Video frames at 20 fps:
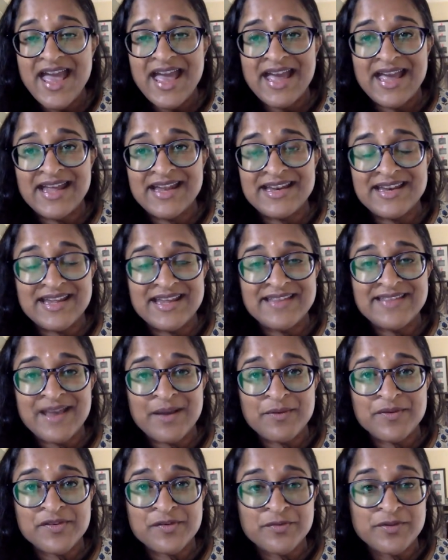And
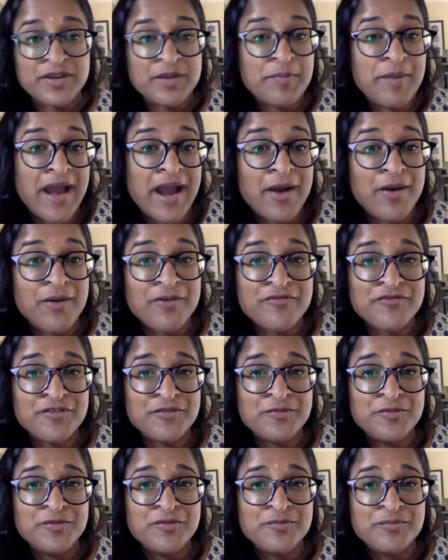that was a really
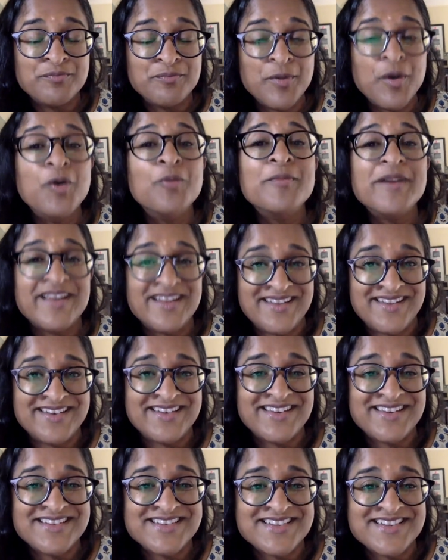powerful
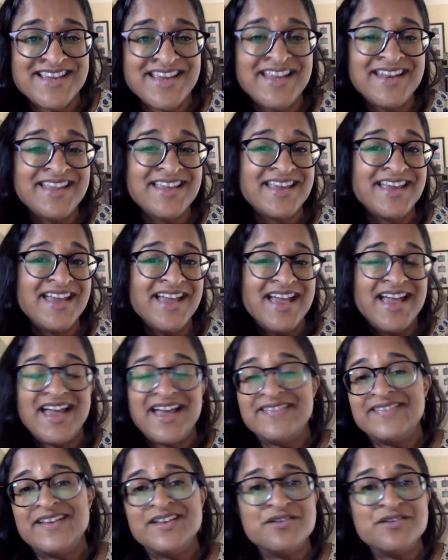moment in nineteen eighty.